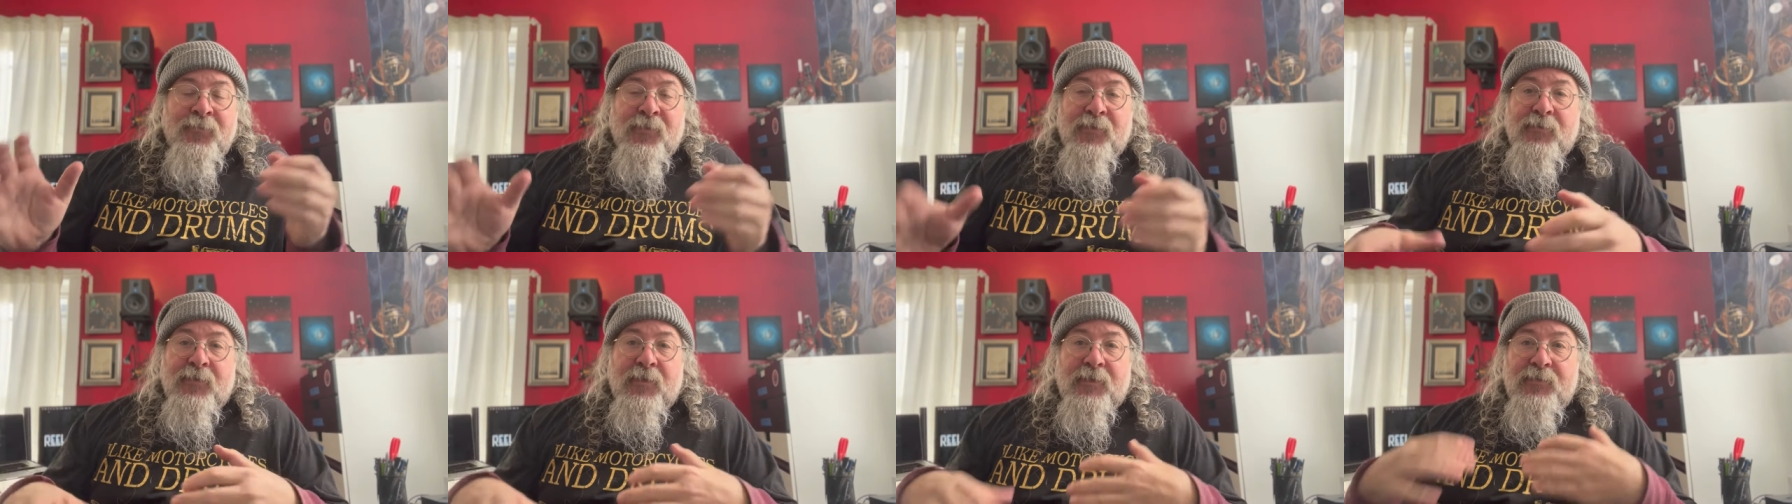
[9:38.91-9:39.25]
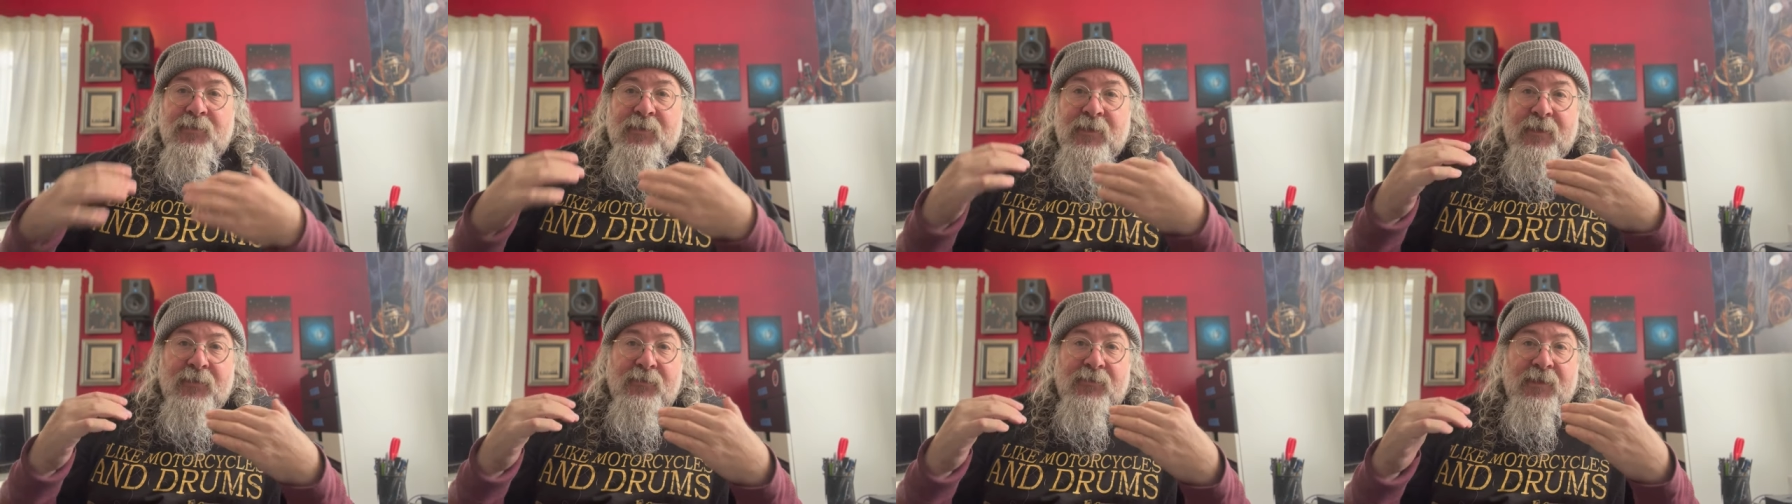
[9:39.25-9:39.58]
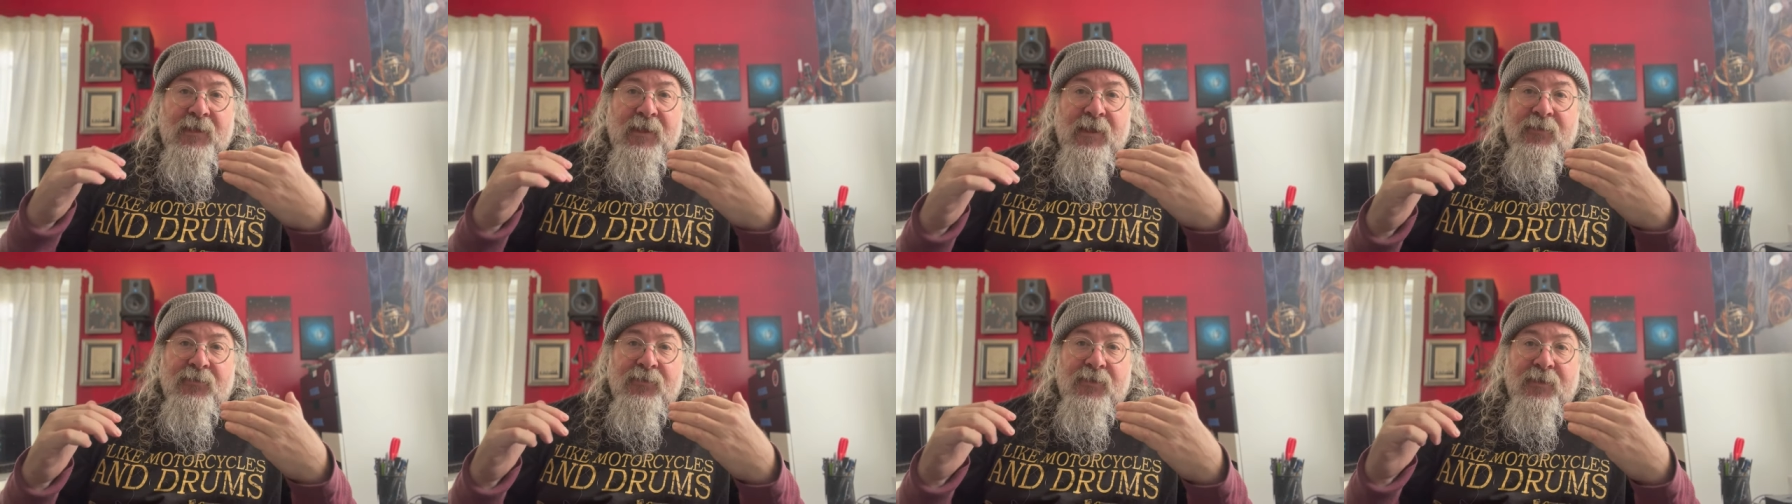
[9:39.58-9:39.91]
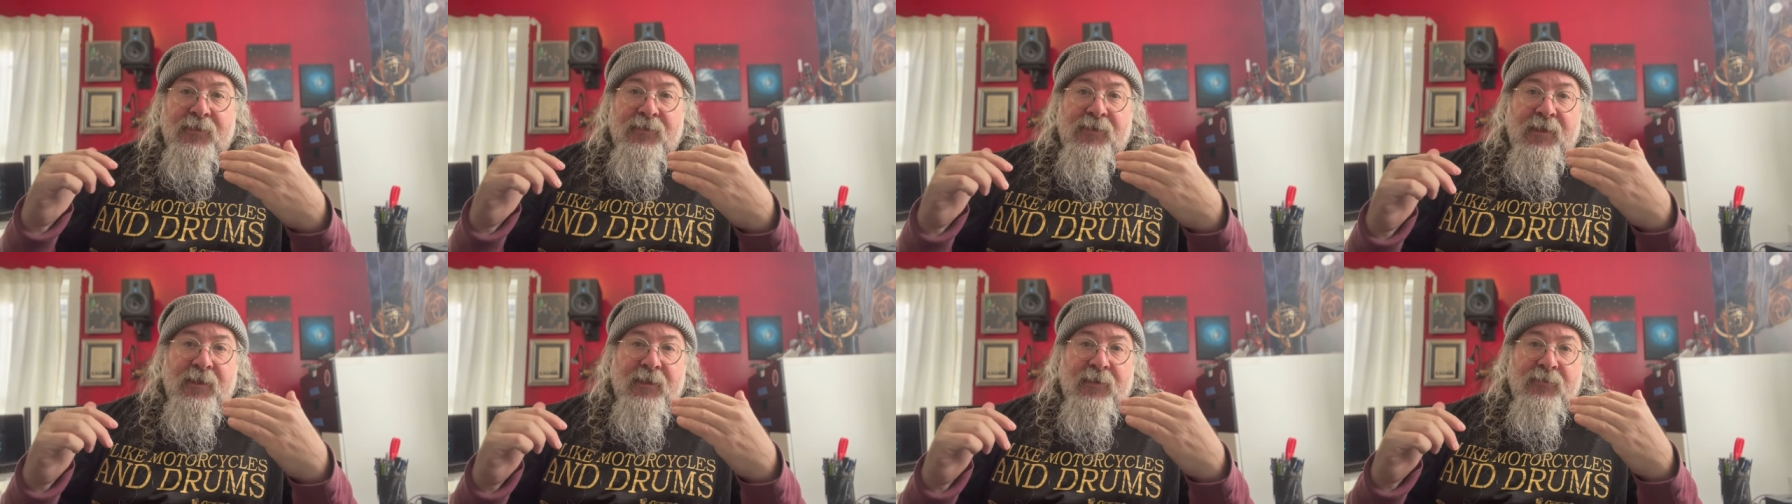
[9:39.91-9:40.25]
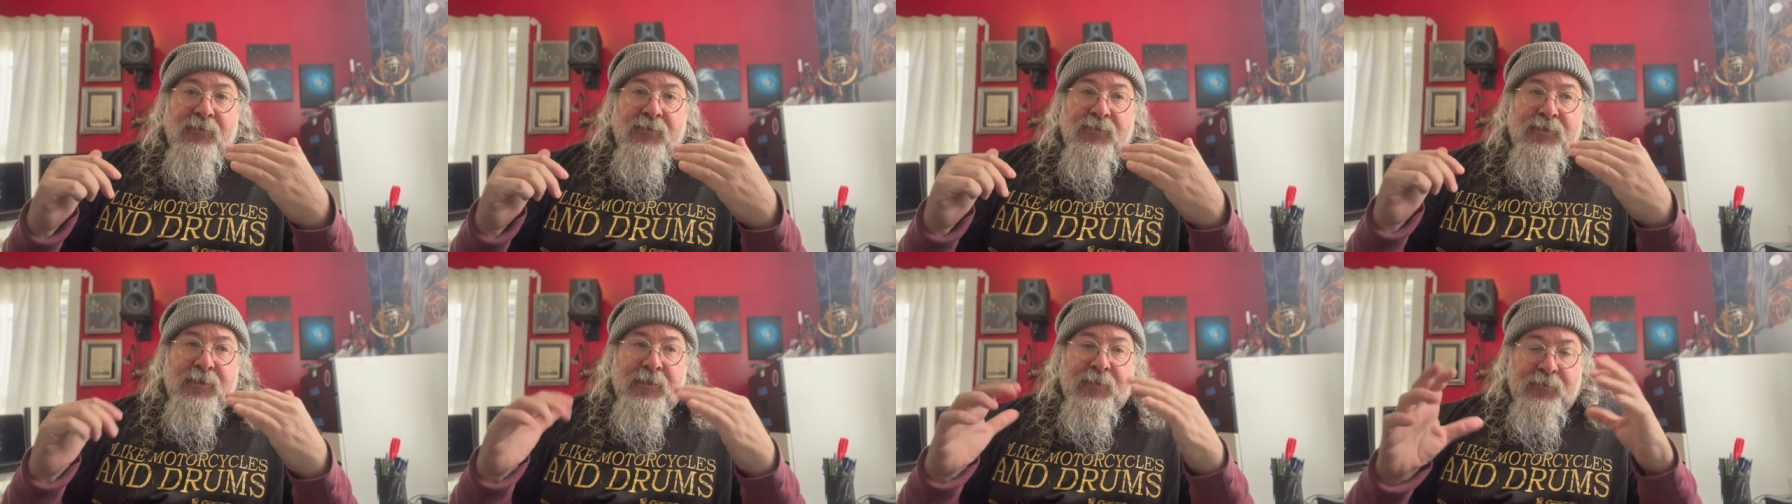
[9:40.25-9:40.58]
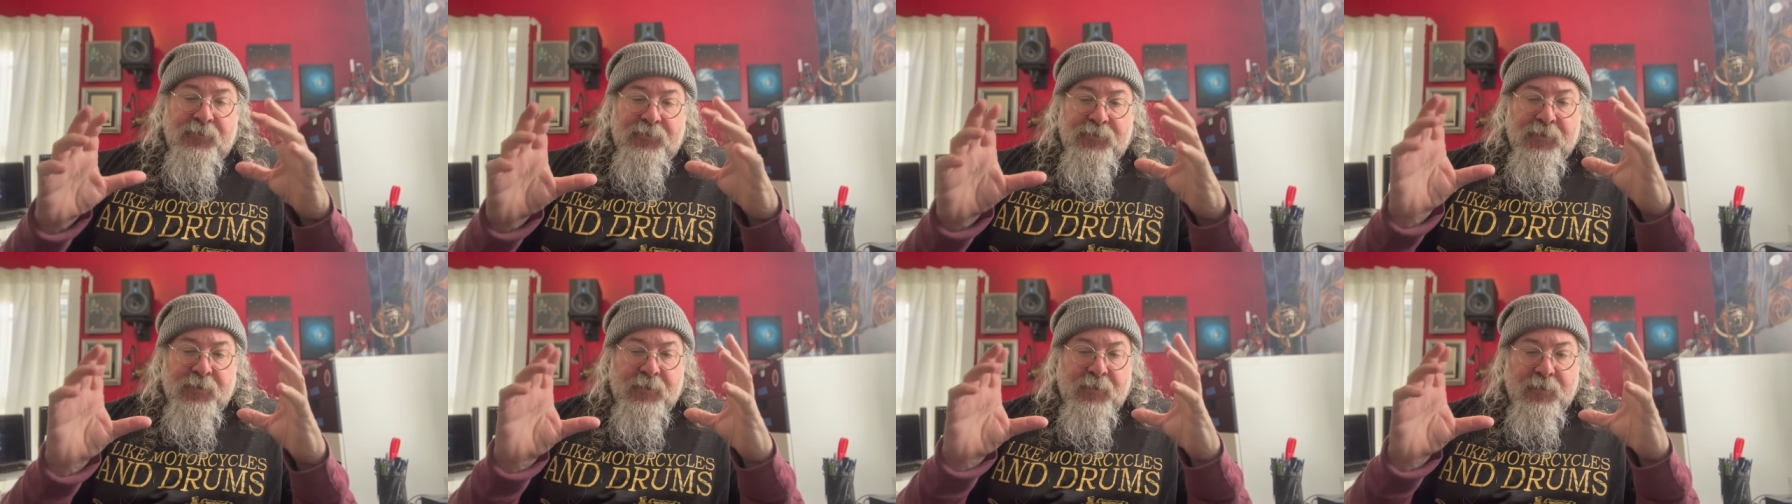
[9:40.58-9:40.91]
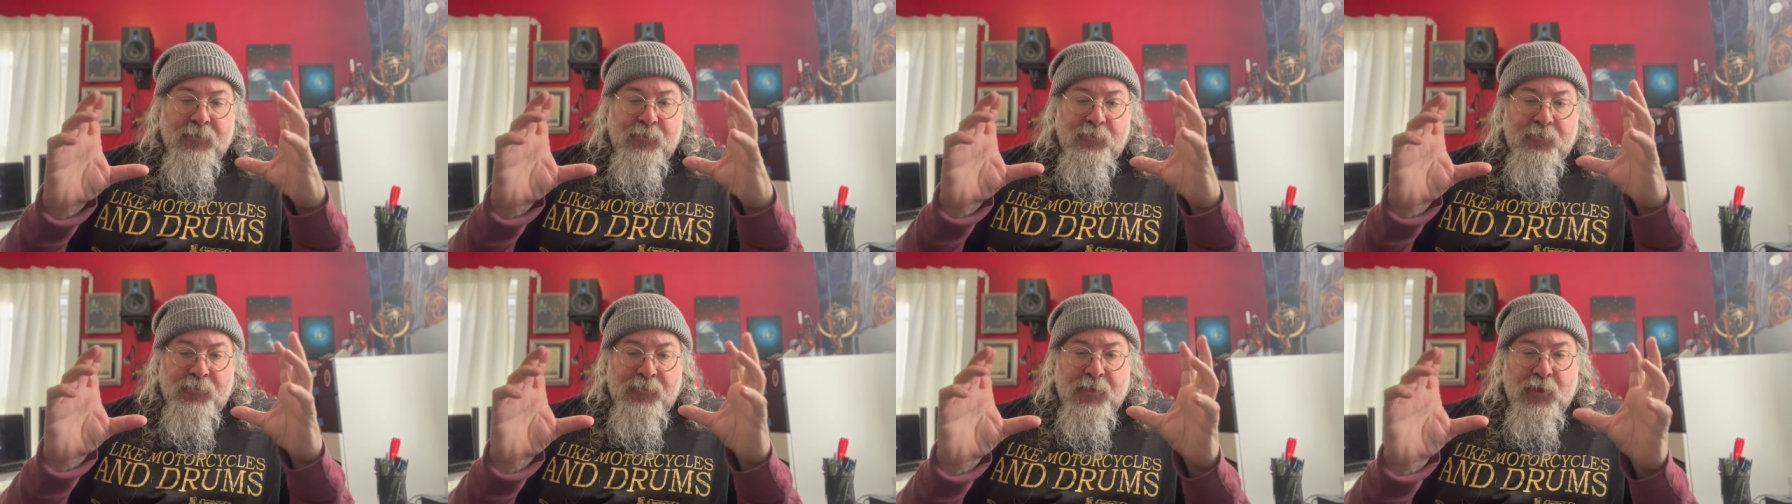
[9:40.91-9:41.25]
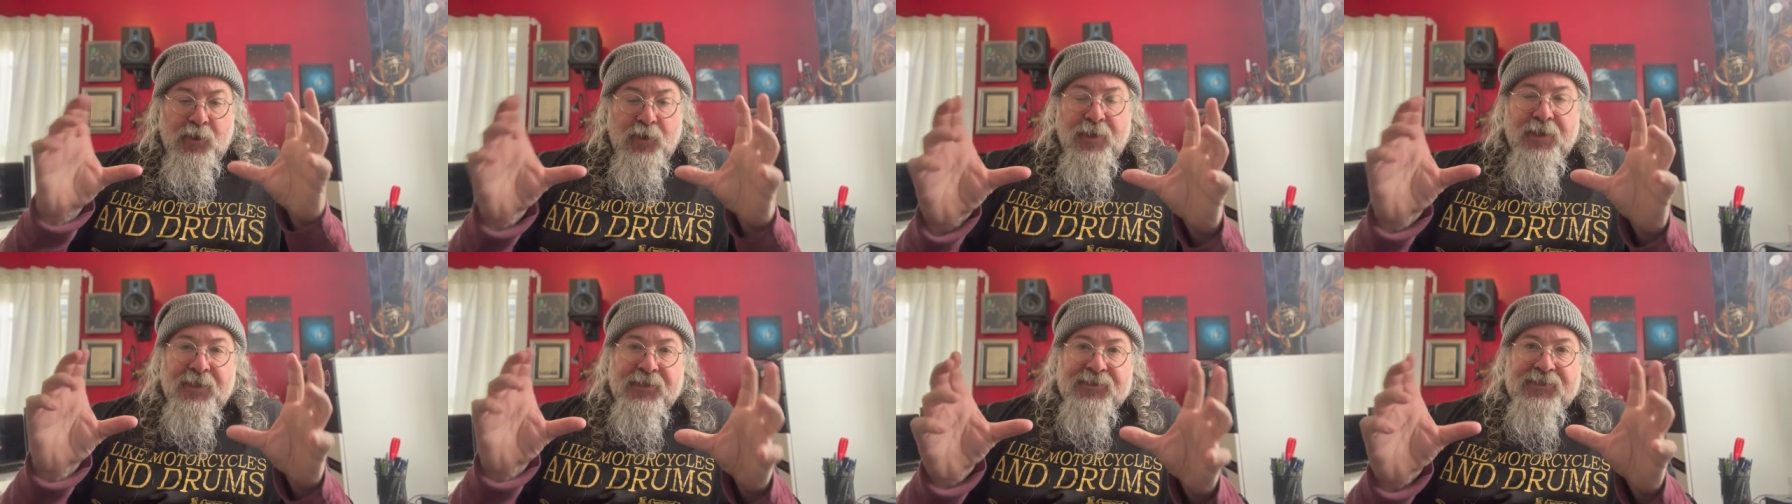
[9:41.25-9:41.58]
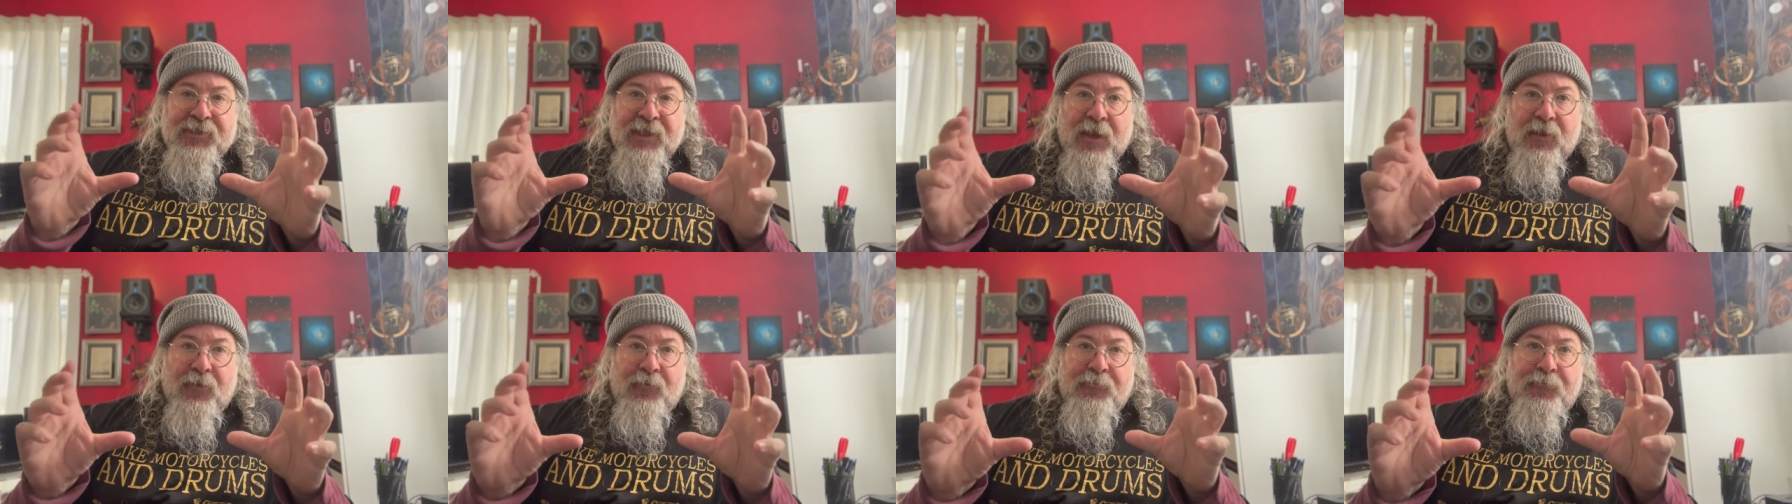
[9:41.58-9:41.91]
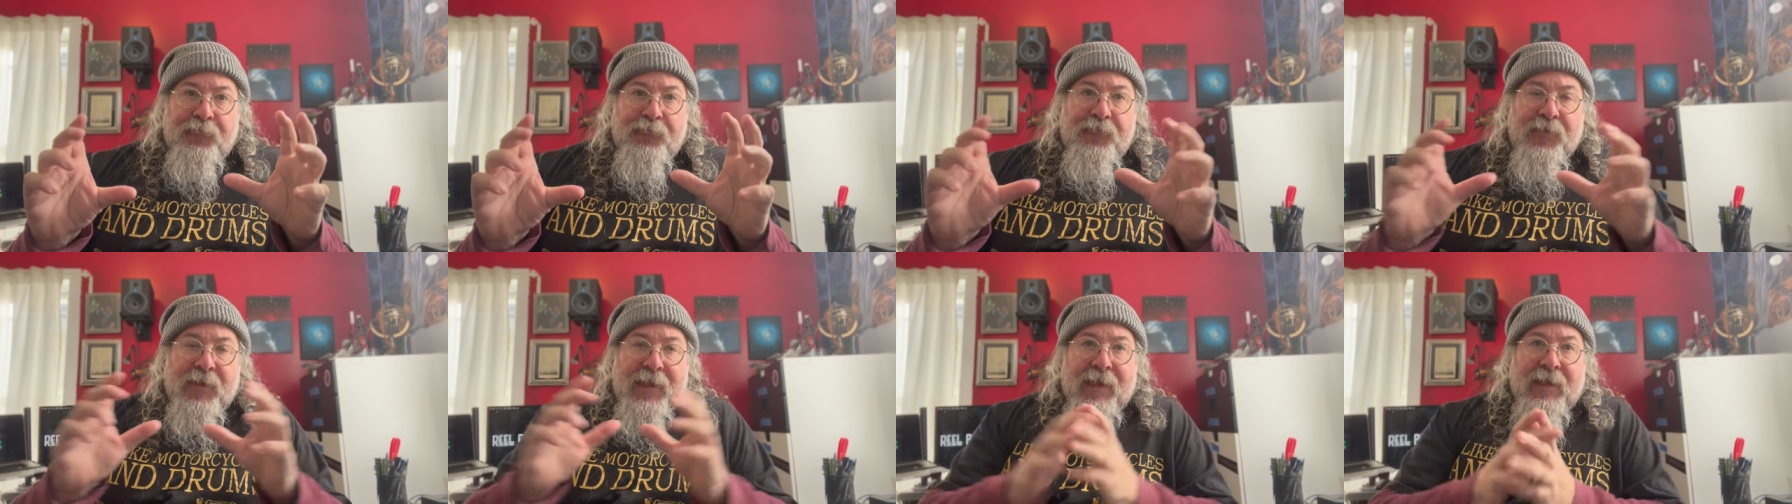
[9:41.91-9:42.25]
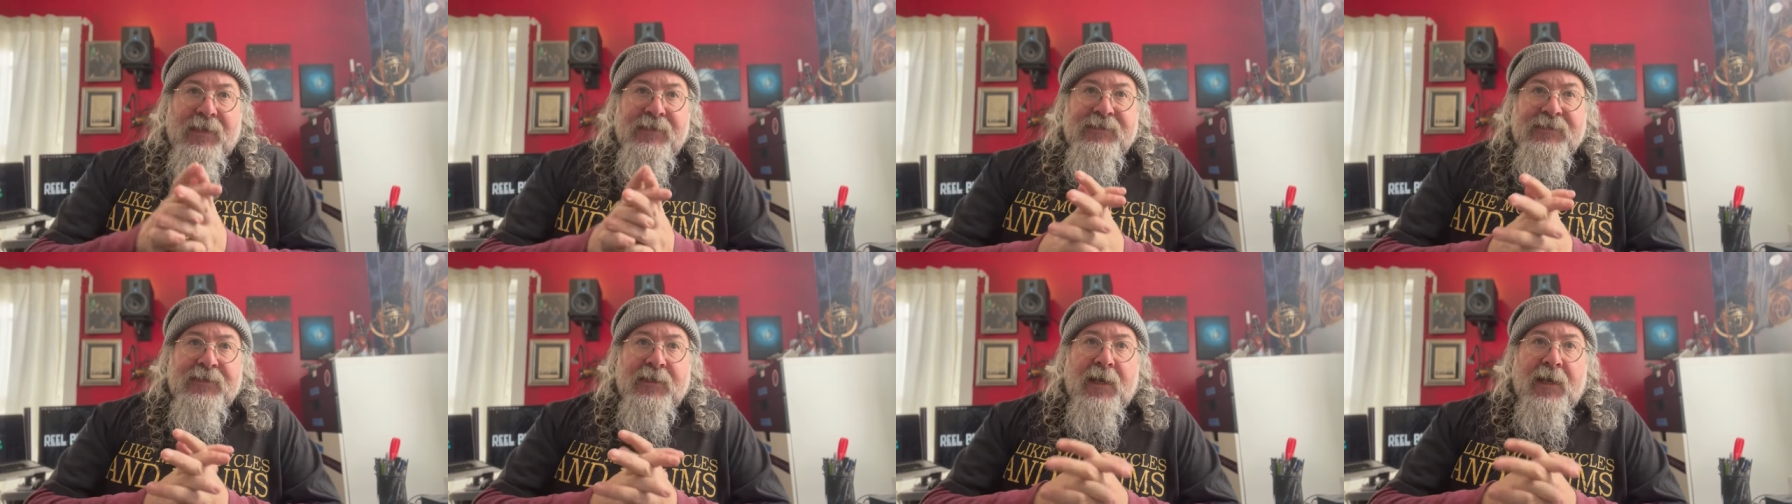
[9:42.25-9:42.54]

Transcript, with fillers: The the the the the the, the hood itself is.